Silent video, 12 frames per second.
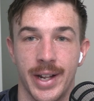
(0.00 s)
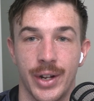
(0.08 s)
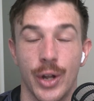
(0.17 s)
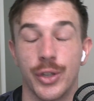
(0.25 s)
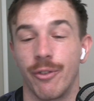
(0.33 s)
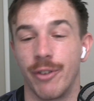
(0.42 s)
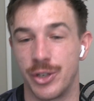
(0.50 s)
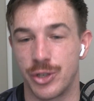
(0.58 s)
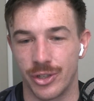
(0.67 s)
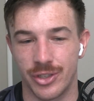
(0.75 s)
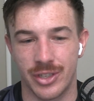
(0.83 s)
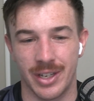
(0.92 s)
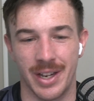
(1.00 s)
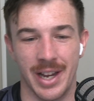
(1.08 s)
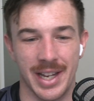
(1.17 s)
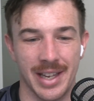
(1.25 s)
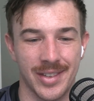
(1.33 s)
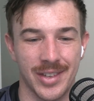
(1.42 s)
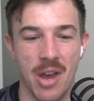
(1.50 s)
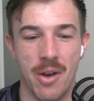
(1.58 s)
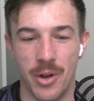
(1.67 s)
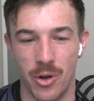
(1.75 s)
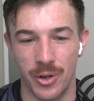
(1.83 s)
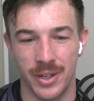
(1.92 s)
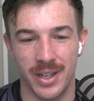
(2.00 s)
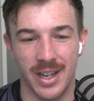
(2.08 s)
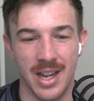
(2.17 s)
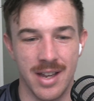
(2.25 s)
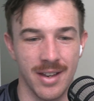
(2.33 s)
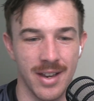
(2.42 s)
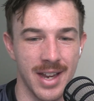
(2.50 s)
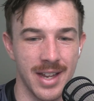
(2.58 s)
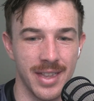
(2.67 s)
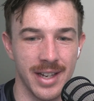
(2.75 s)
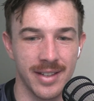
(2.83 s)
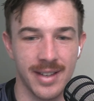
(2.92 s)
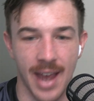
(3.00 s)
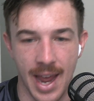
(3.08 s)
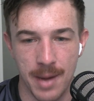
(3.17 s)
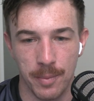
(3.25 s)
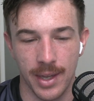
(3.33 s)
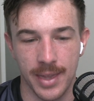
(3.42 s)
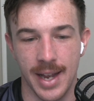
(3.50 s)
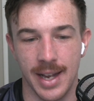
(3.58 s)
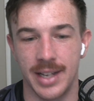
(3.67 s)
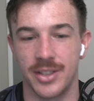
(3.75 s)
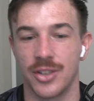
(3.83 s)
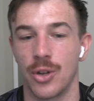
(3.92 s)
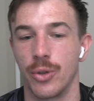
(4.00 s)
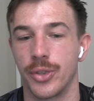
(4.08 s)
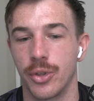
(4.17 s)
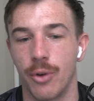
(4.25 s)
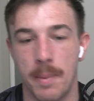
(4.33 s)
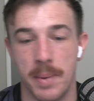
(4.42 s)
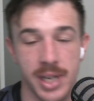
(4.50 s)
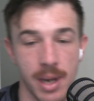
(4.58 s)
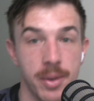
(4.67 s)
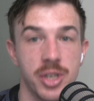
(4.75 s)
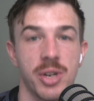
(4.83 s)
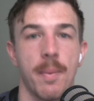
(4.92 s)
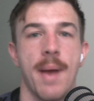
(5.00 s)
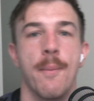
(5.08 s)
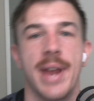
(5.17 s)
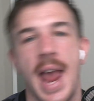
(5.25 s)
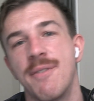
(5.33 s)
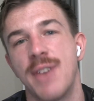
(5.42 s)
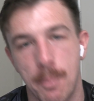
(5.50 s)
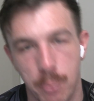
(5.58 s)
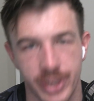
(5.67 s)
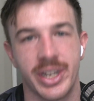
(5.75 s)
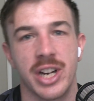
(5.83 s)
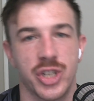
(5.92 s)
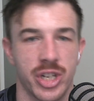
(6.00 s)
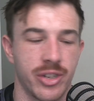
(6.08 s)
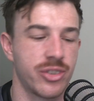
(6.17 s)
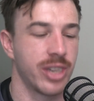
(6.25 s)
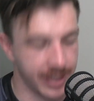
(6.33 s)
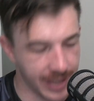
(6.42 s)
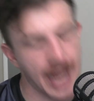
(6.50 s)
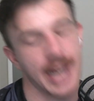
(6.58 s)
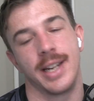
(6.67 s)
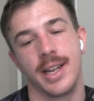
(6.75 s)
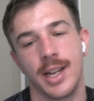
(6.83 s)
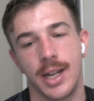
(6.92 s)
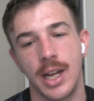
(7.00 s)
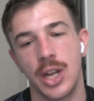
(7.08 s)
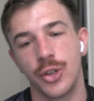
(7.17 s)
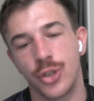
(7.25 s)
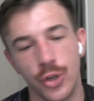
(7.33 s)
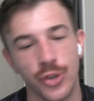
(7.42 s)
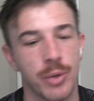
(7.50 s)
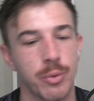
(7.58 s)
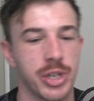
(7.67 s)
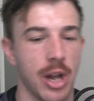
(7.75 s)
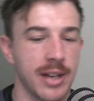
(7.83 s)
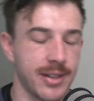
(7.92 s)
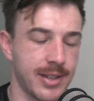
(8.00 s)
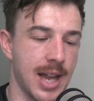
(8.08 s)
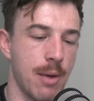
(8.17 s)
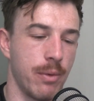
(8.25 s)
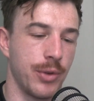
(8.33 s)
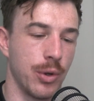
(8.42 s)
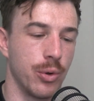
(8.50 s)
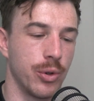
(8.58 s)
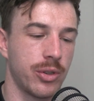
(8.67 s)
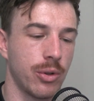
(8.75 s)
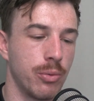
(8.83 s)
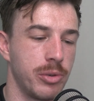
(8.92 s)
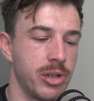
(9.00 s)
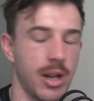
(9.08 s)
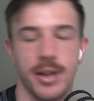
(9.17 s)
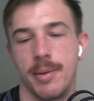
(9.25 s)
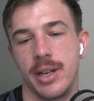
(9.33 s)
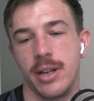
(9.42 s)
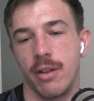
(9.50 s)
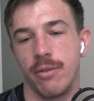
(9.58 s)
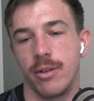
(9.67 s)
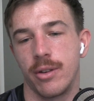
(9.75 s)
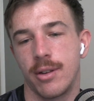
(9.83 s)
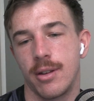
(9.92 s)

lots of interest, I guess, going on in these games, and that leads us on to the Rugby Championship, and we have our predictions today. Hughesy, would you like to start with yours, or would you like me to go first?